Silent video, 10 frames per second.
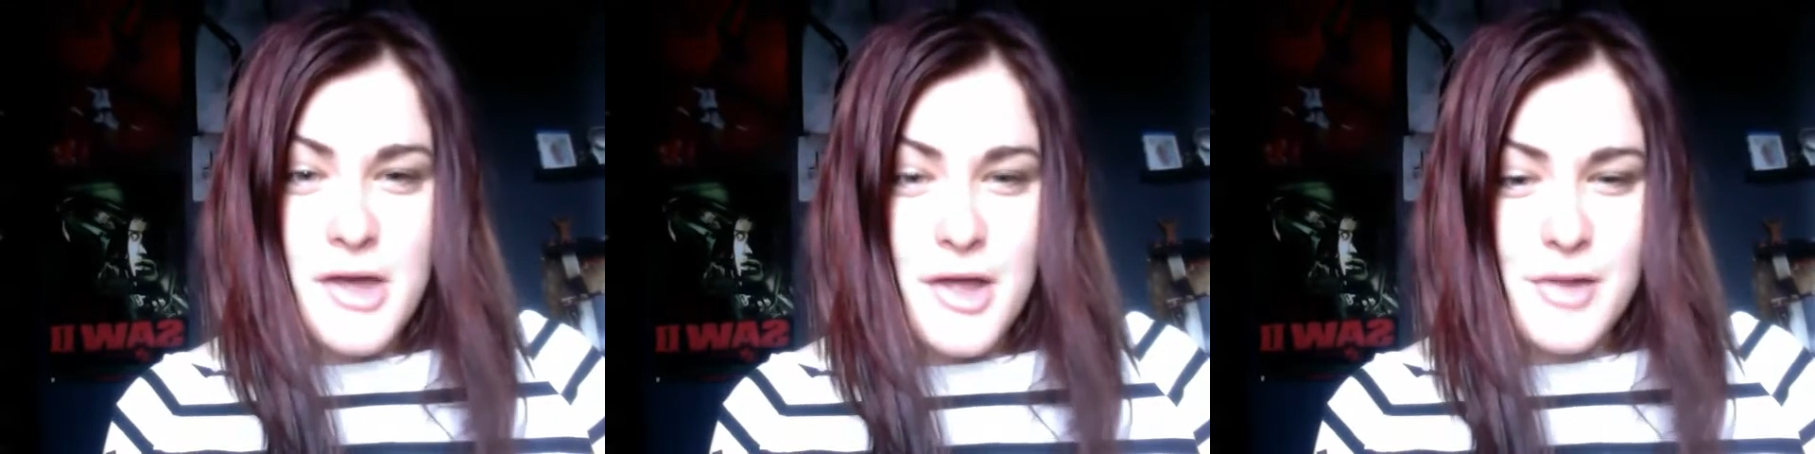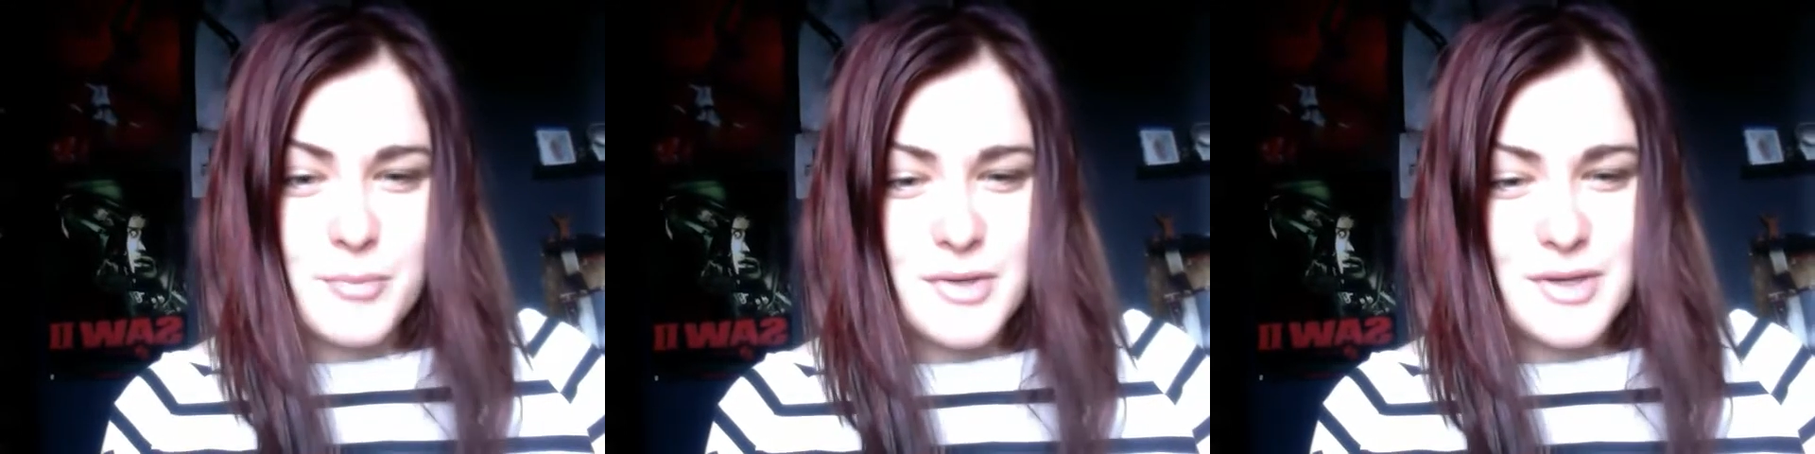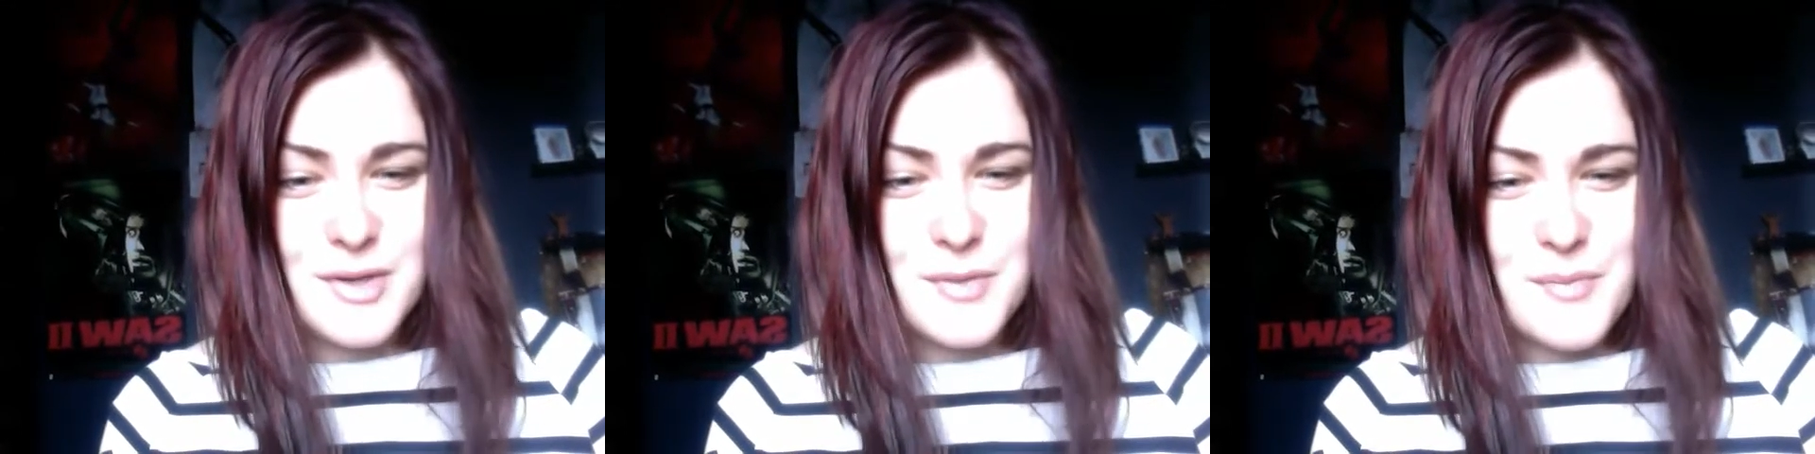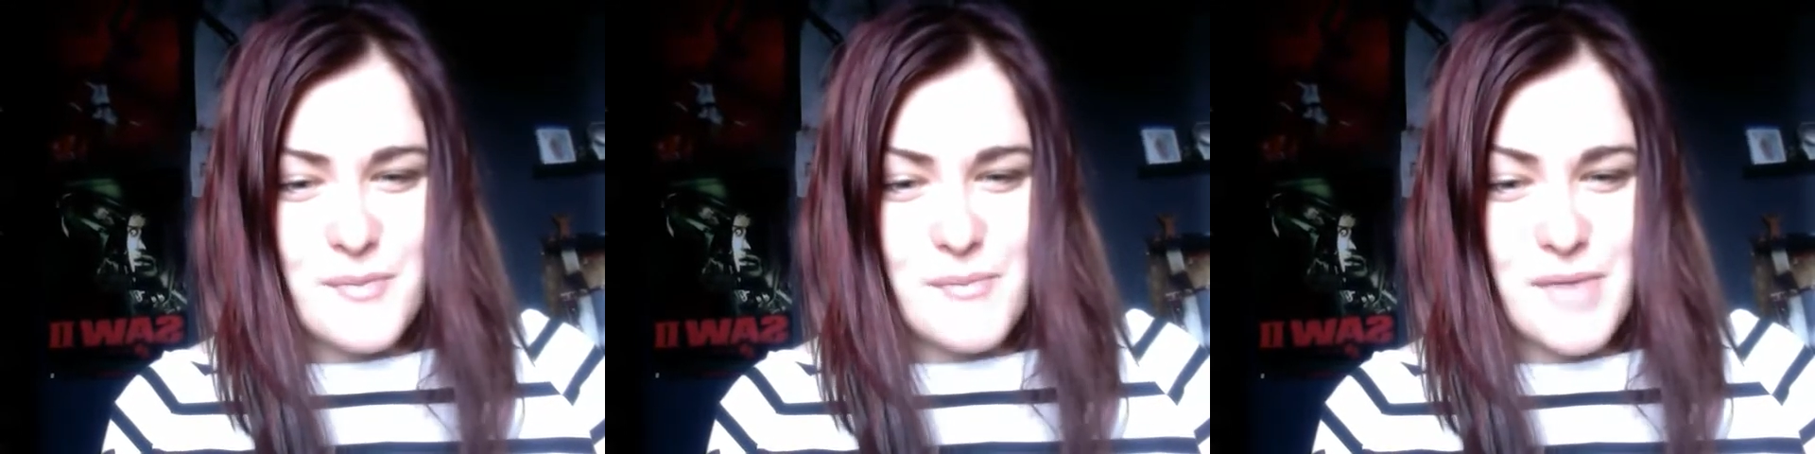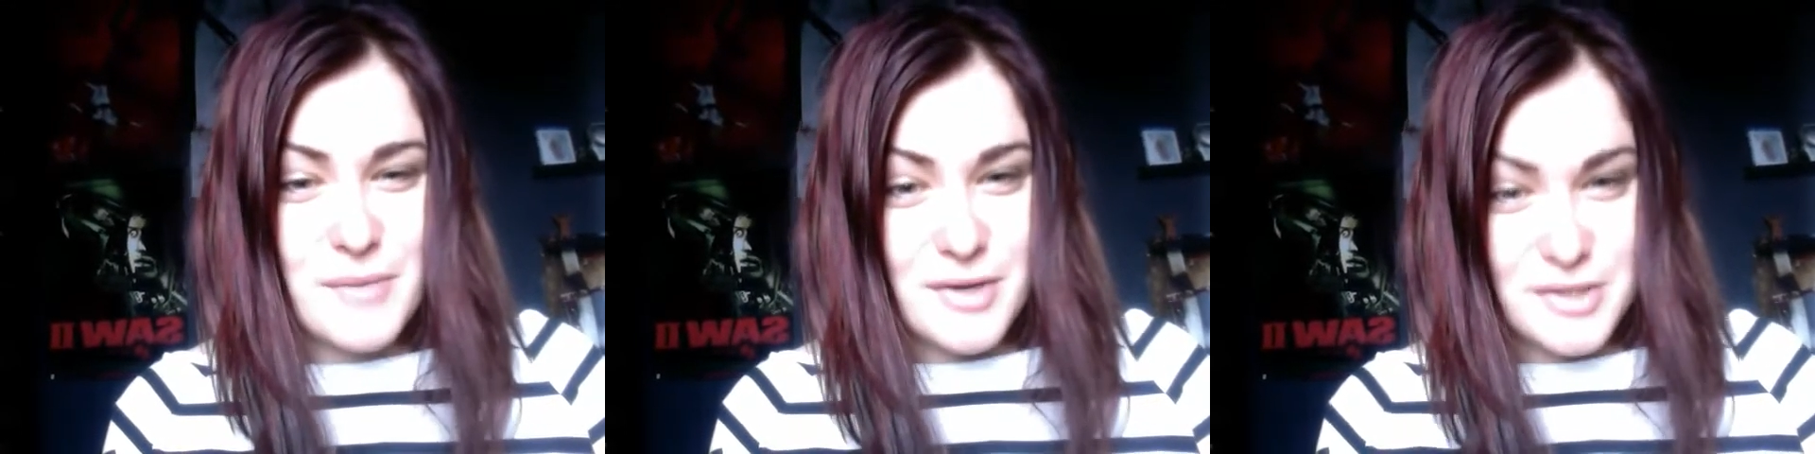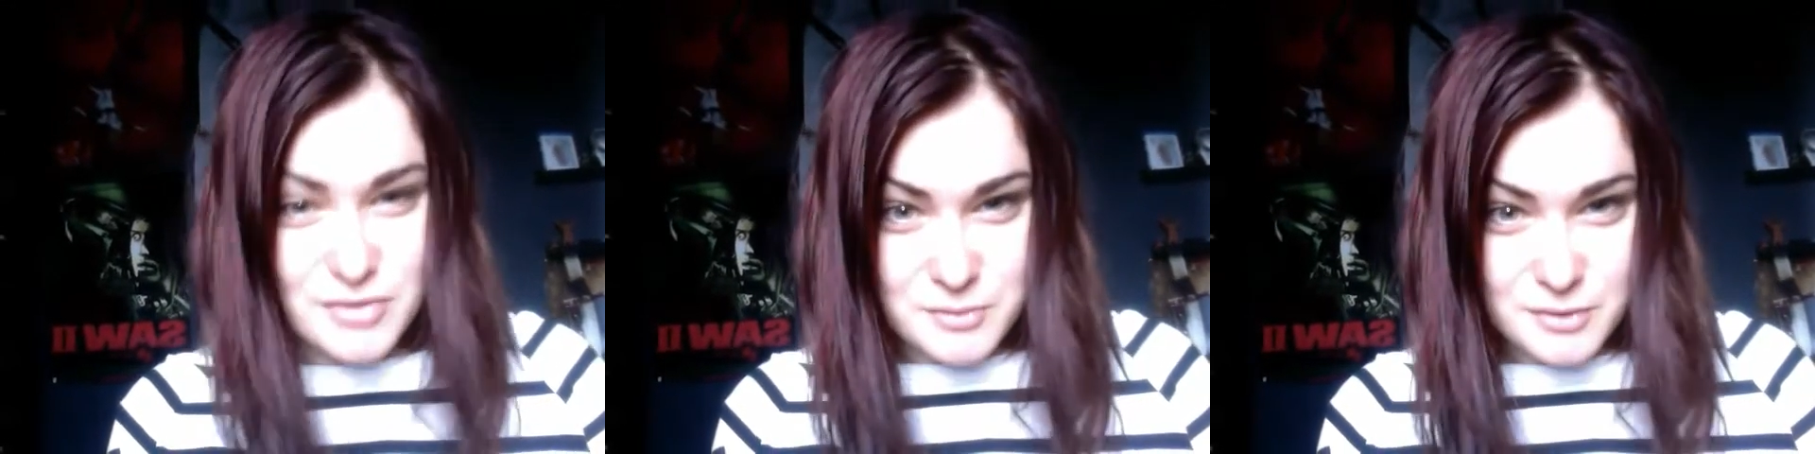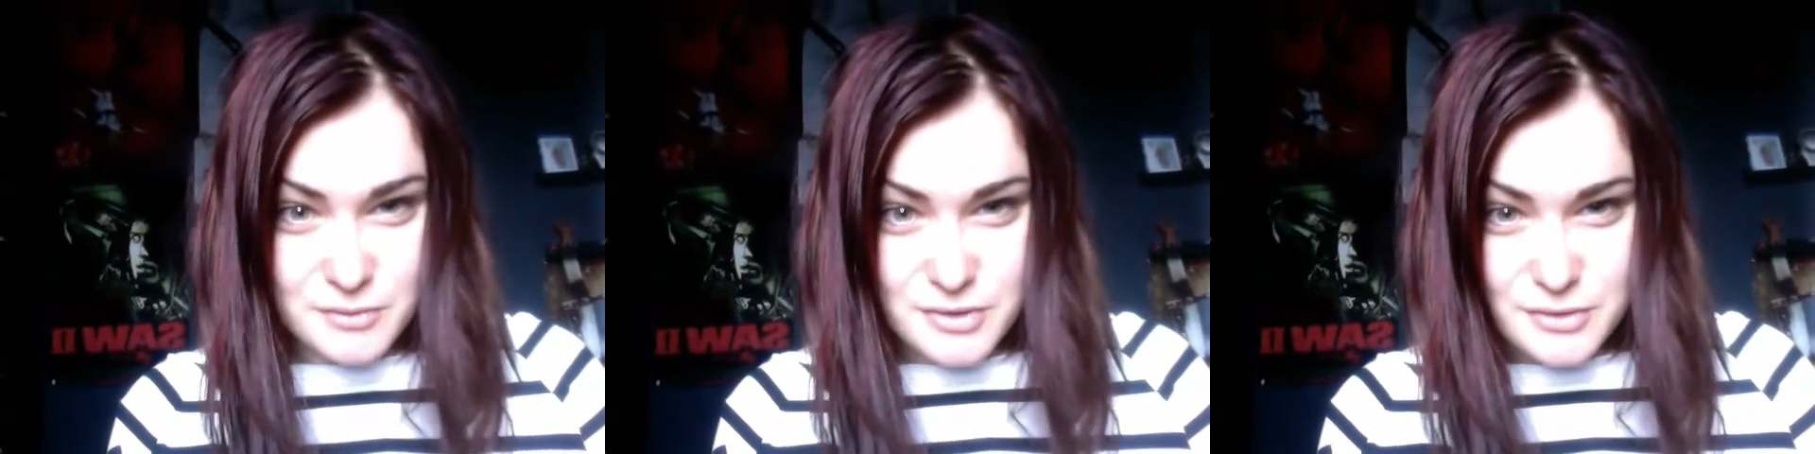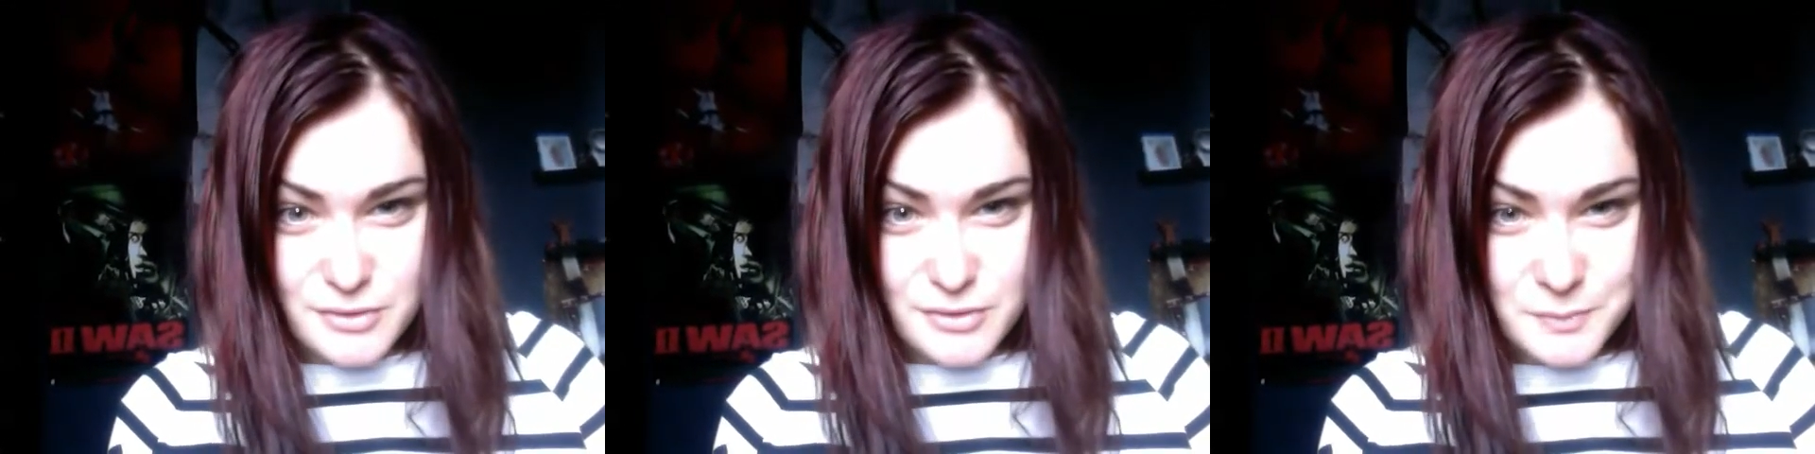help me make my dream come true.